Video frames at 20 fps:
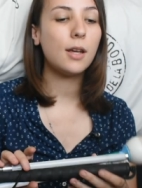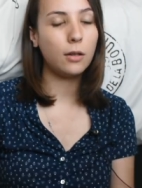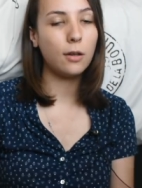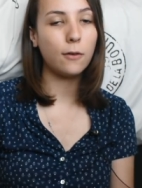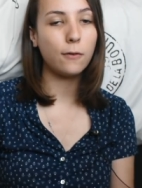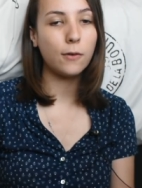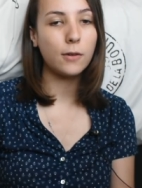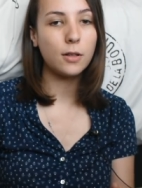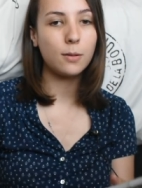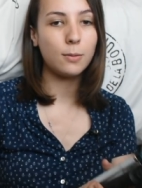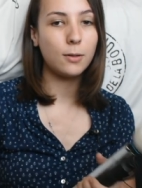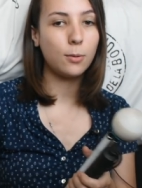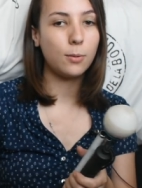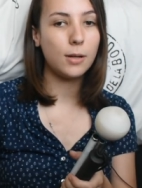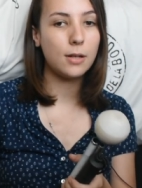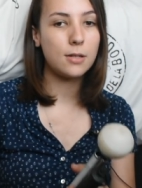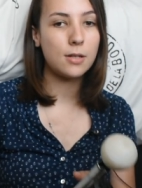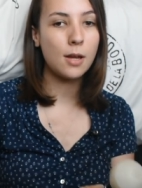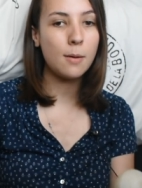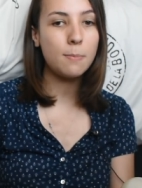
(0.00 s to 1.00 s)
difference
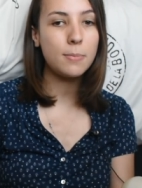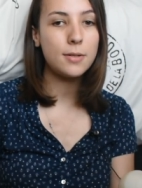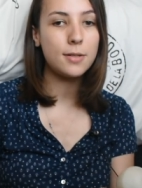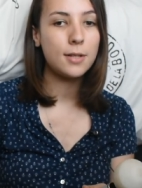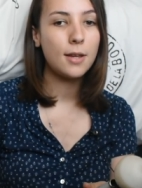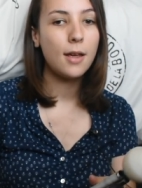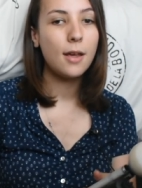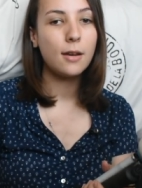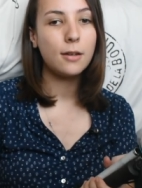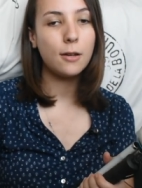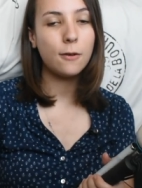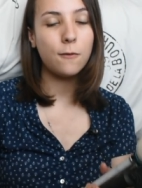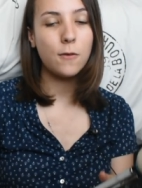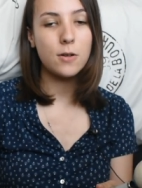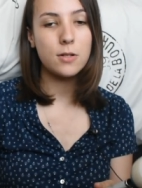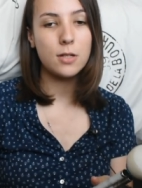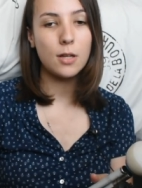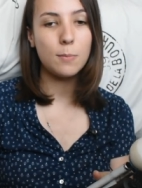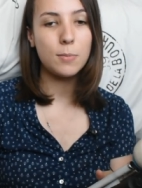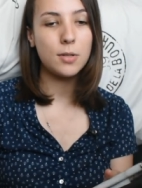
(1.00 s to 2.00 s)
between tips,
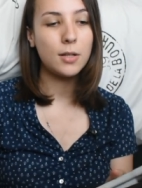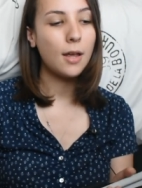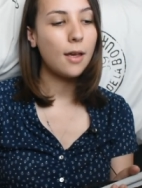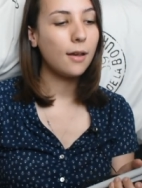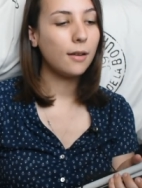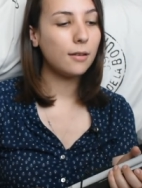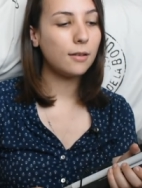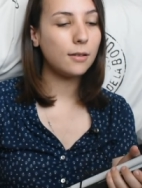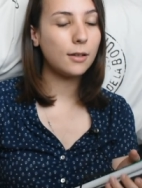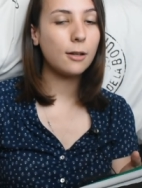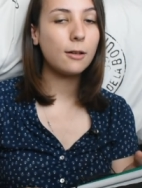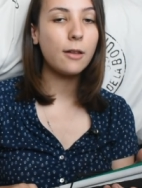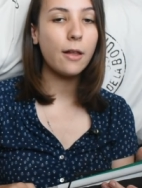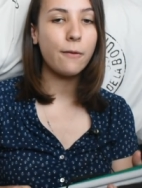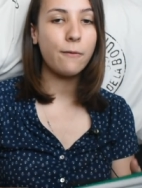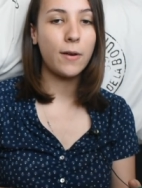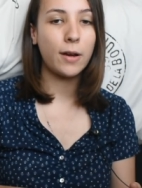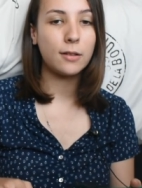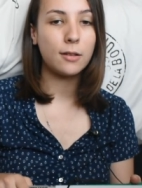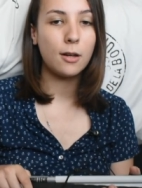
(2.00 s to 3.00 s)
different tips still
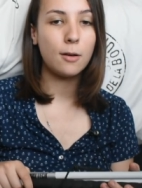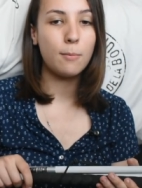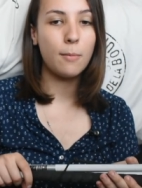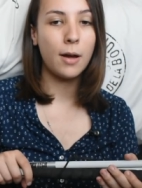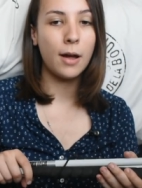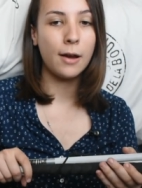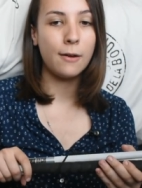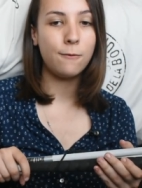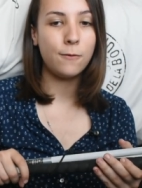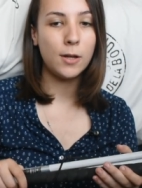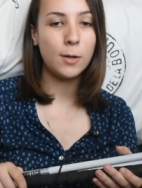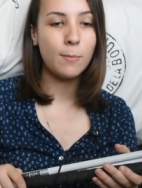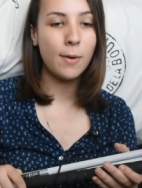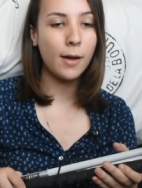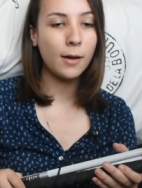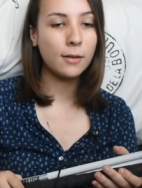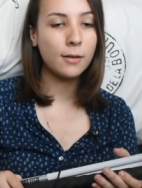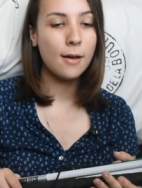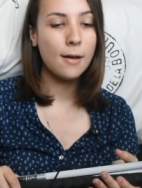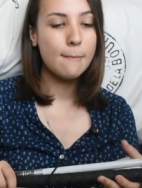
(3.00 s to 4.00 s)
affected my
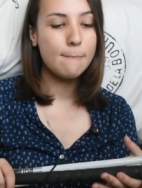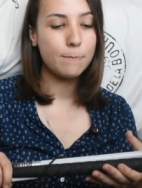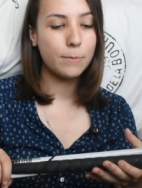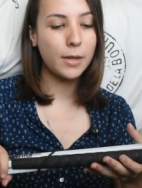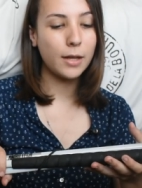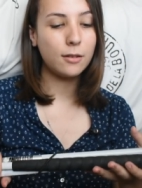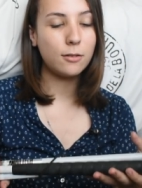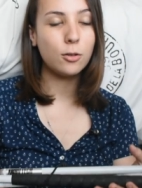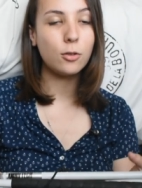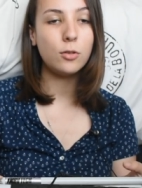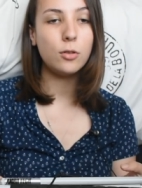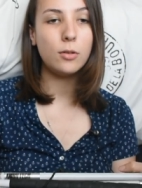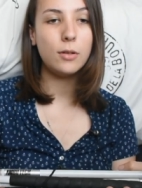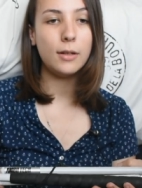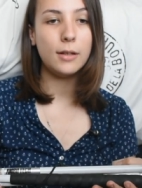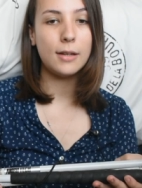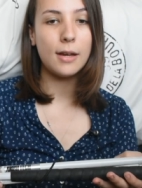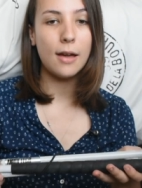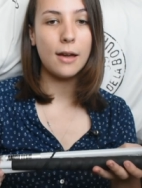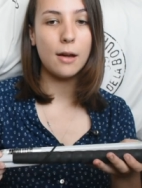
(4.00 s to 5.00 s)
feedback, and I still do
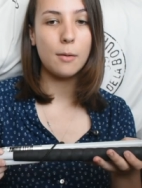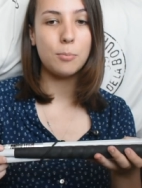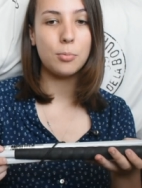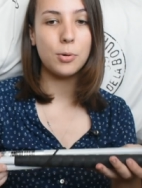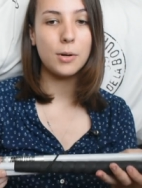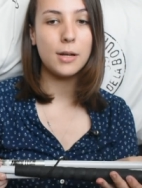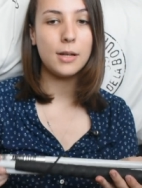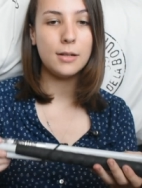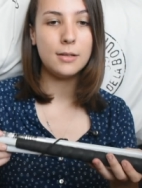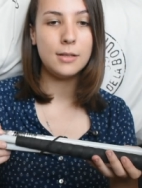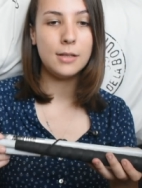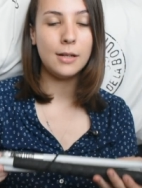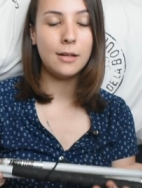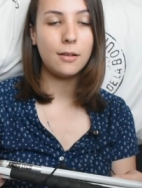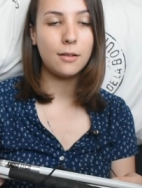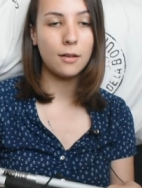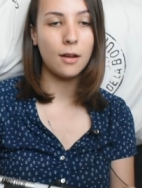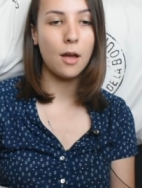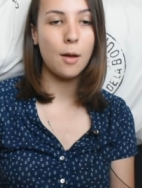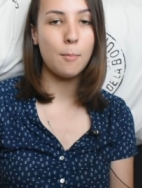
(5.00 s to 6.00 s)
get a pretty
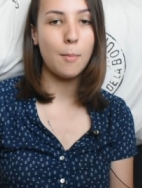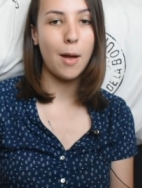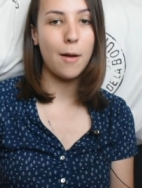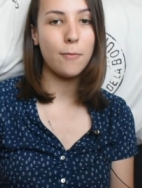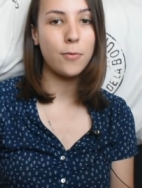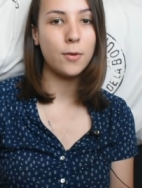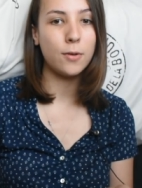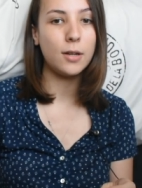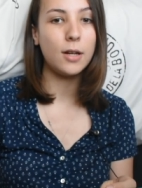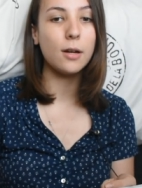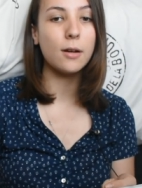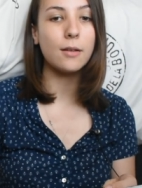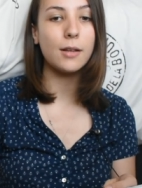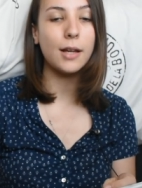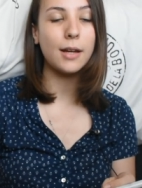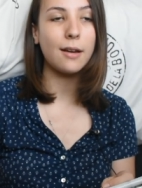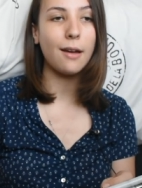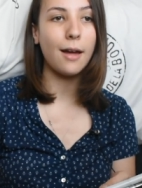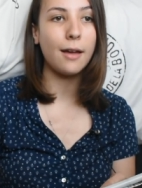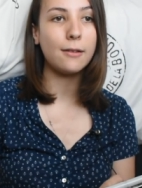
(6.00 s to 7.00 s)
decent amount through here.
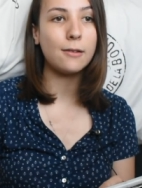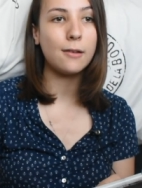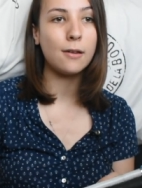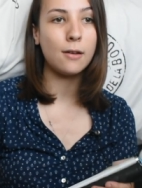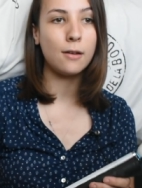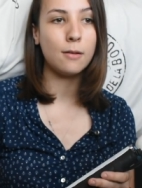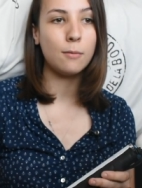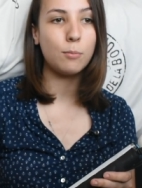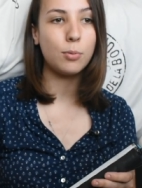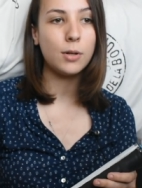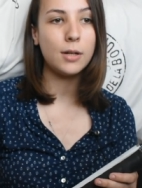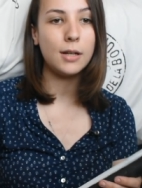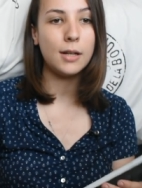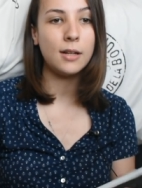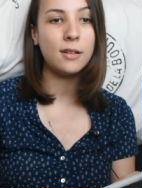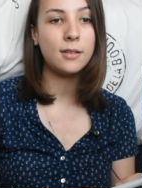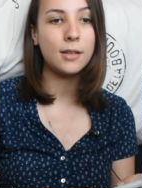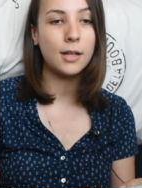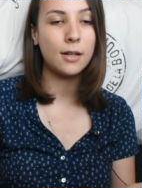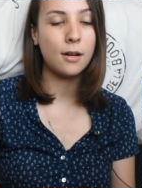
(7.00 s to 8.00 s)
Like, I can pretty
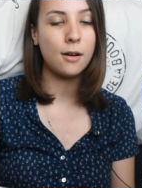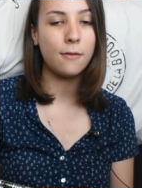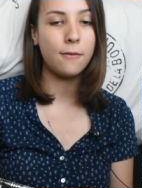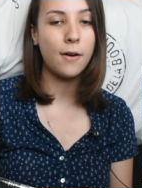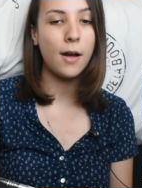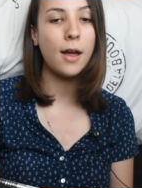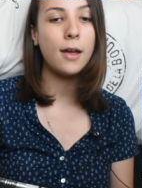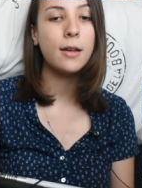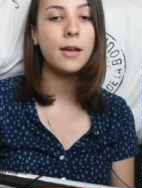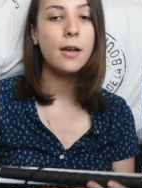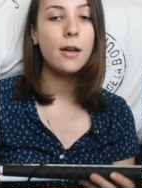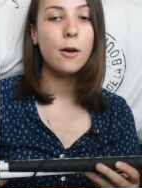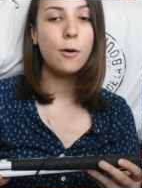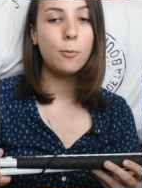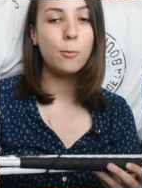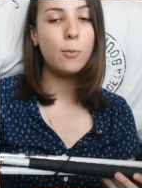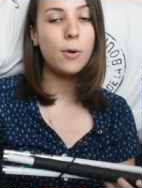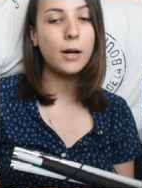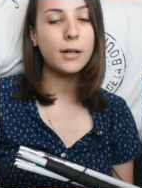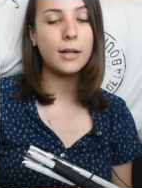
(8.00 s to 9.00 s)
easily identify
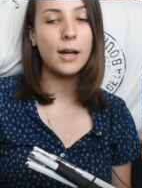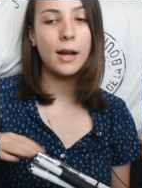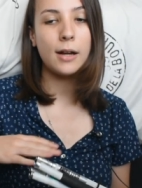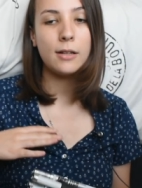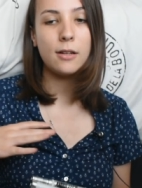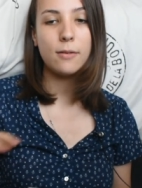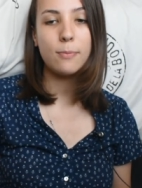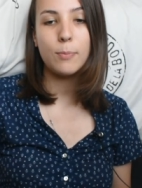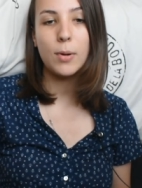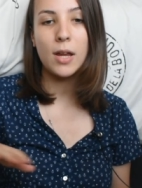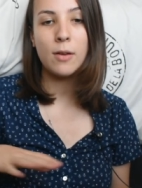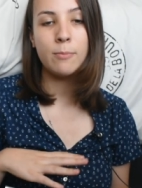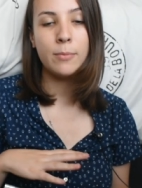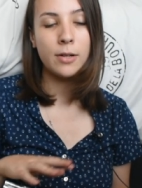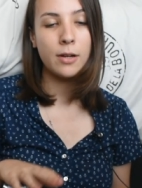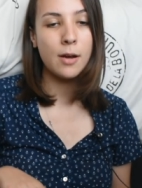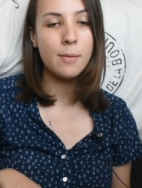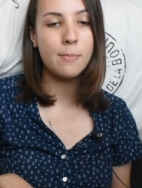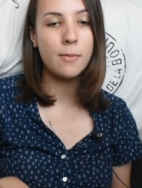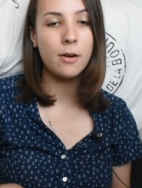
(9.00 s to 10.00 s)
what kind of
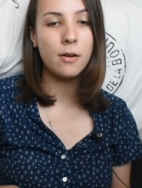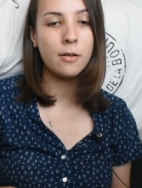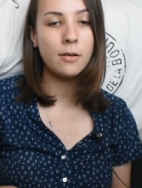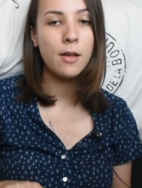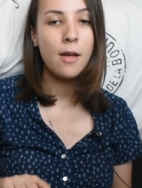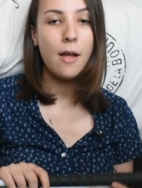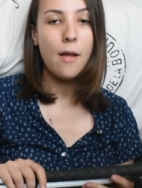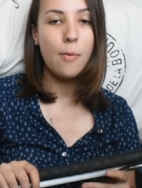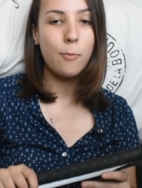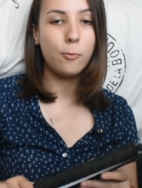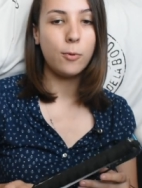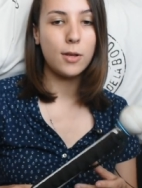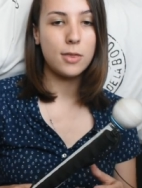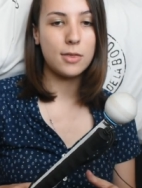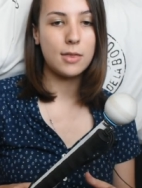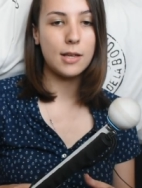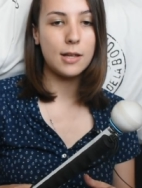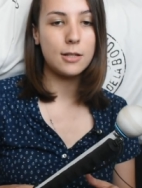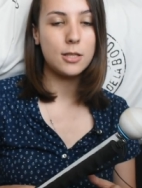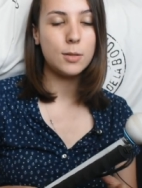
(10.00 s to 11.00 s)
pavement I'm on
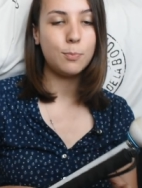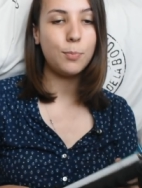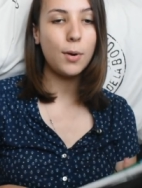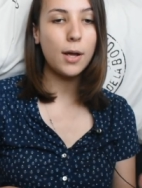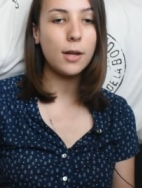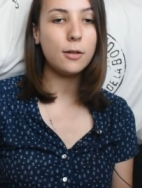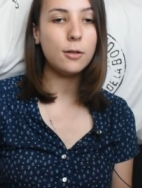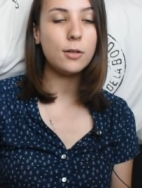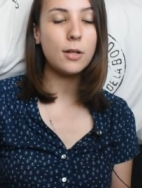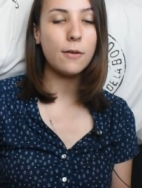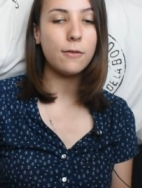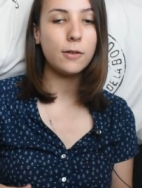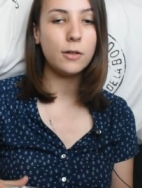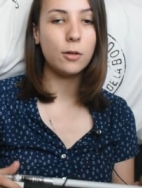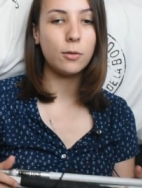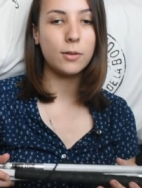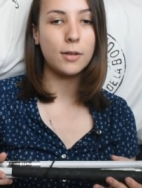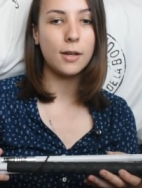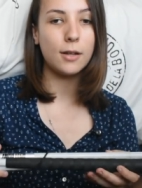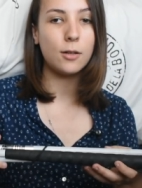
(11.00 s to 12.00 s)
with this, but you definitely
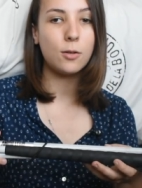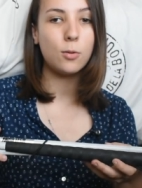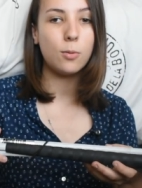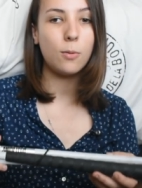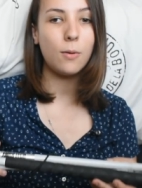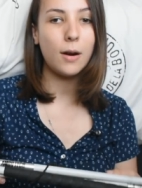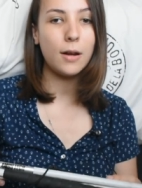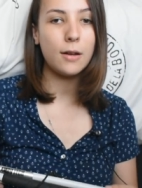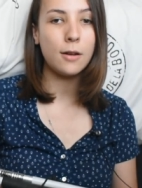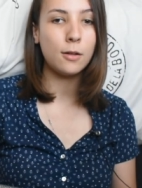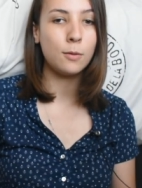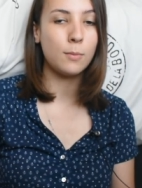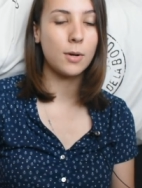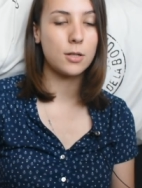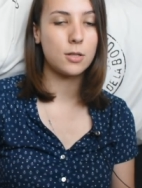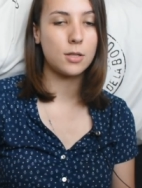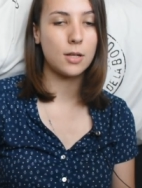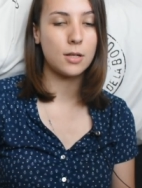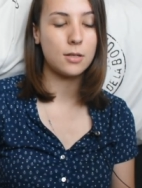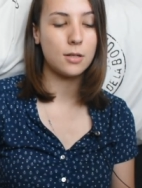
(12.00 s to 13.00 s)
don't get quite as
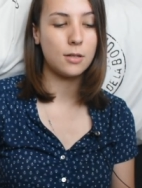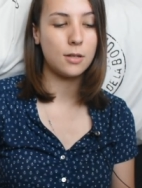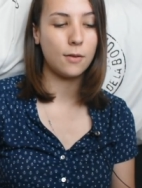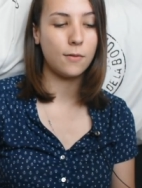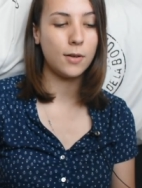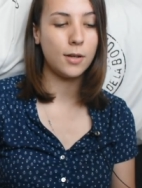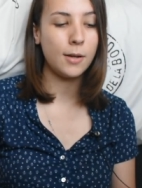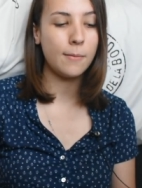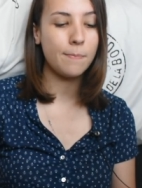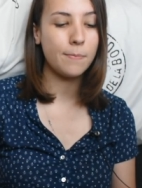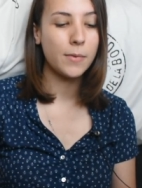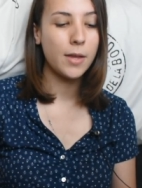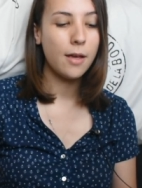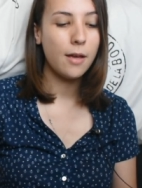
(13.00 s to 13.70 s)
much sensitivity.